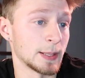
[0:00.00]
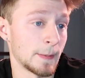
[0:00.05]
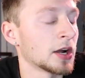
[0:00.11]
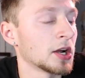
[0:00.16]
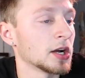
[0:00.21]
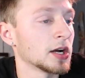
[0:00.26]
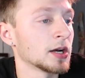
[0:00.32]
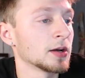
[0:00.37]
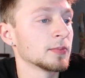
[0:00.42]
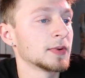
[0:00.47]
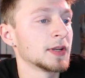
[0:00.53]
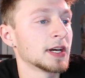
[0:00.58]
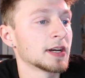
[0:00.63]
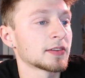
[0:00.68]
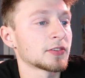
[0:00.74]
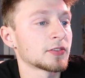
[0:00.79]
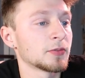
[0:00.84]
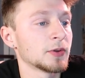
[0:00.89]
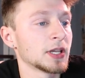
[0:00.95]
All right, up
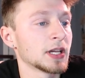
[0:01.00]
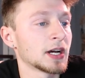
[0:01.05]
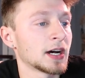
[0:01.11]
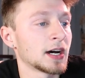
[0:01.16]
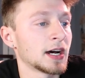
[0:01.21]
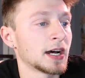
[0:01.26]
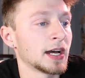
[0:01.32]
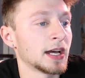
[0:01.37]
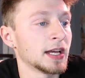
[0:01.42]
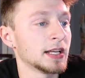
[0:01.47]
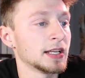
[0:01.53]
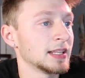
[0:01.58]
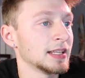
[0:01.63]
next we got